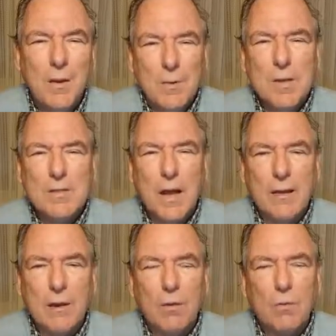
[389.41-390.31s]
because I
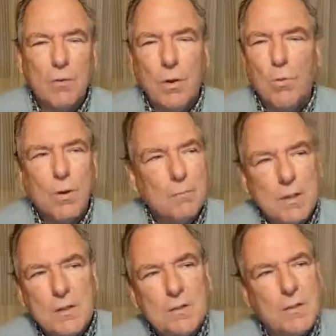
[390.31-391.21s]
don't know what it
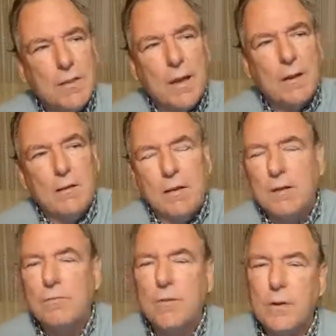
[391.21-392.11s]
means to that
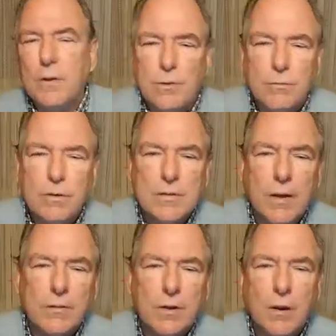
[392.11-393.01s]
infinite universe
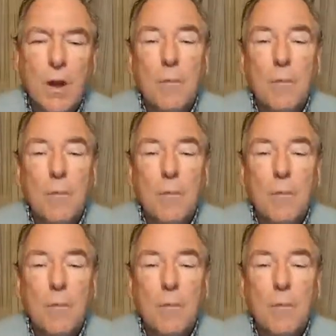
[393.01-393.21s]
out there.